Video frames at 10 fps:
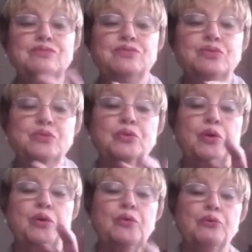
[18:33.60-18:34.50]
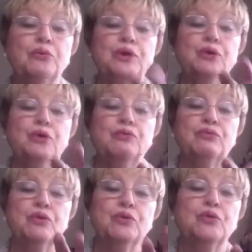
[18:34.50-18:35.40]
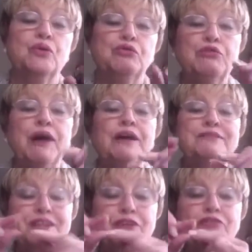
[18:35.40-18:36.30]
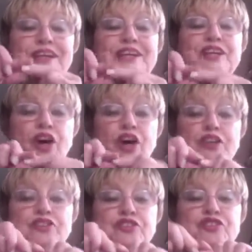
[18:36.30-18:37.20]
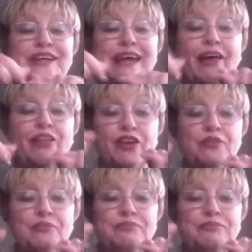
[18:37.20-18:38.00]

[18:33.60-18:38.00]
2 or 3 or 4 or 5 different yarns together,